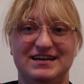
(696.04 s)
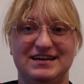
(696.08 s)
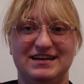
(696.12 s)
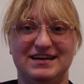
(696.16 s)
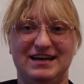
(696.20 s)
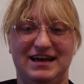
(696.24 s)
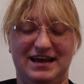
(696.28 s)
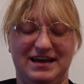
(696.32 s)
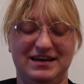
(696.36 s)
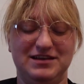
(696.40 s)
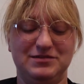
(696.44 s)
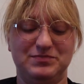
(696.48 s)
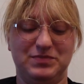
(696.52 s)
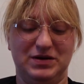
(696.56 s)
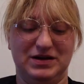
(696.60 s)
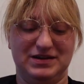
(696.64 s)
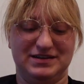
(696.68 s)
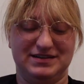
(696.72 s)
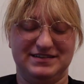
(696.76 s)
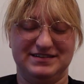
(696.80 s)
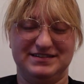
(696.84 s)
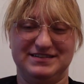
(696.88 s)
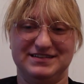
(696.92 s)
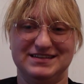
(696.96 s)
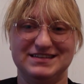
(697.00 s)
8
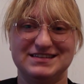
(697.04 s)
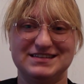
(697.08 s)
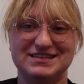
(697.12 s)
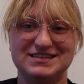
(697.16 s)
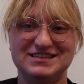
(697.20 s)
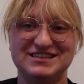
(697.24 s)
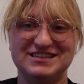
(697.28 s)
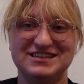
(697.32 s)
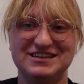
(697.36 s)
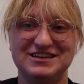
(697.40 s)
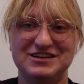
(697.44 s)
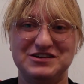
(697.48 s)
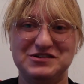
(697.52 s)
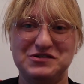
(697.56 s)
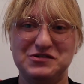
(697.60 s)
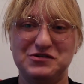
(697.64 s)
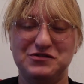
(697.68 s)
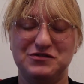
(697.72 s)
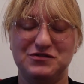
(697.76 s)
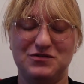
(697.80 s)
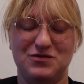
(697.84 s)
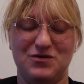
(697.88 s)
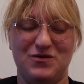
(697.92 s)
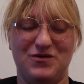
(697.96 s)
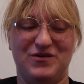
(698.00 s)
buttons
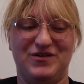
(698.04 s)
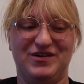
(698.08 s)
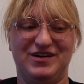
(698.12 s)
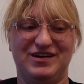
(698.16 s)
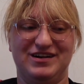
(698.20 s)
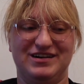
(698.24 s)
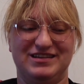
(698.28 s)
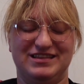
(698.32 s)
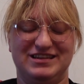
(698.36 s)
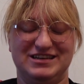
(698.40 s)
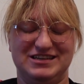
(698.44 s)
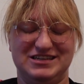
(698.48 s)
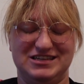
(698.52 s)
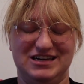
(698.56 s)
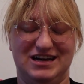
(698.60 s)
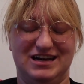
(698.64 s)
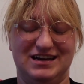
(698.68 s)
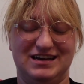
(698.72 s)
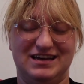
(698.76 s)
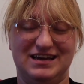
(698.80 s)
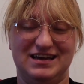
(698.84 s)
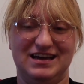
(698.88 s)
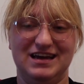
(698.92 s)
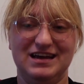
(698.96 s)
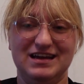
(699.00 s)
for the
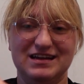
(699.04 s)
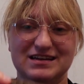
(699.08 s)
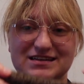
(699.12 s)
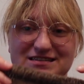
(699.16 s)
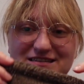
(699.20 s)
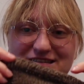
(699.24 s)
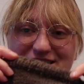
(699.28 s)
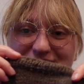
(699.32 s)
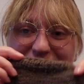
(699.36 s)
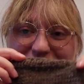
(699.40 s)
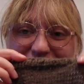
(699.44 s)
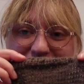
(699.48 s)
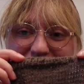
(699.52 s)
jacket